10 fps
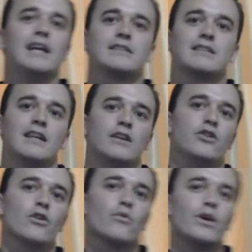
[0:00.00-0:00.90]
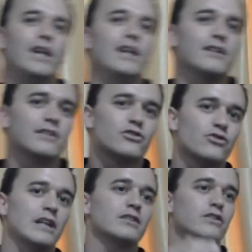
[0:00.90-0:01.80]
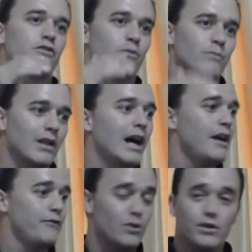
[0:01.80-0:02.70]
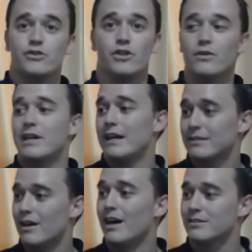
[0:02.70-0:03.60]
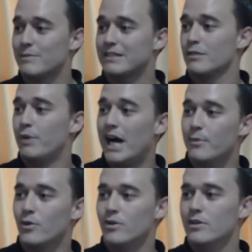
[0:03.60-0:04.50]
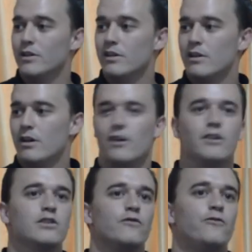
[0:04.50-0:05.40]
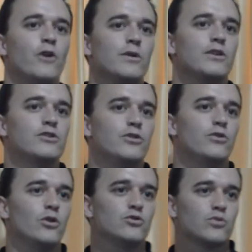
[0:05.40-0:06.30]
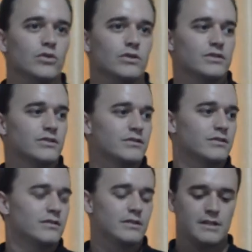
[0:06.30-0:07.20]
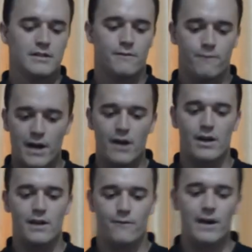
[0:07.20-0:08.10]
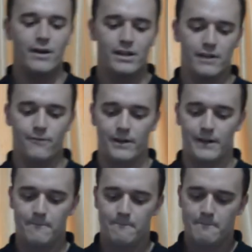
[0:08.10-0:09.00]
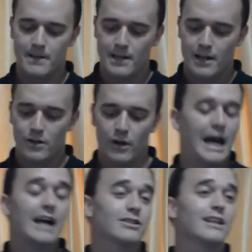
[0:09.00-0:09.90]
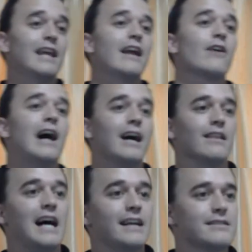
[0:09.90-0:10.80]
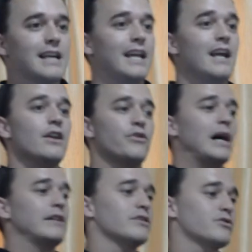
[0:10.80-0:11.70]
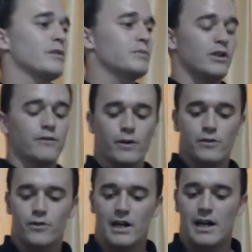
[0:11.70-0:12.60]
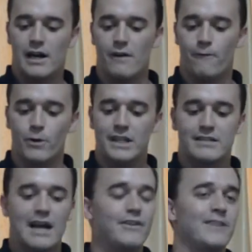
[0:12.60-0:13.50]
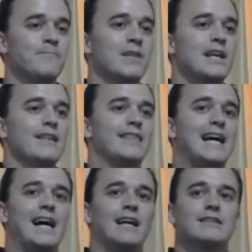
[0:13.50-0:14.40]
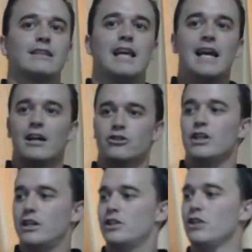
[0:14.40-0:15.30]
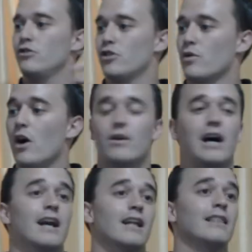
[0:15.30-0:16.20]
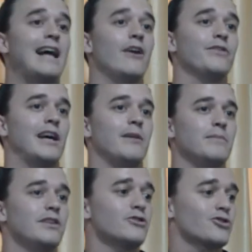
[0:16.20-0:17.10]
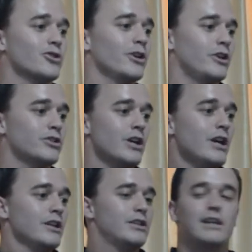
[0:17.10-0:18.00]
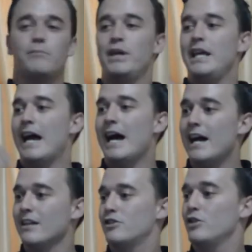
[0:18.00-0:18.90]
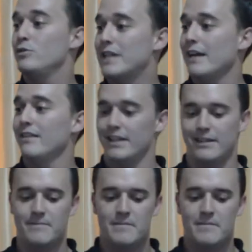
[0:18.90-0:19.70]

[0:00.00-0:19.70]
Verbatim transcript: It's you're reading the instructions from life. You can do that. That's awesome. That's the Bible. Mm. Are you devoted to those rules? Come on. Very, very different. Yeah. you know, actually later highlights that throughout the scripture in verse uh, 47 that they actually continued to grow. God allowed them, this church, to be added to daily.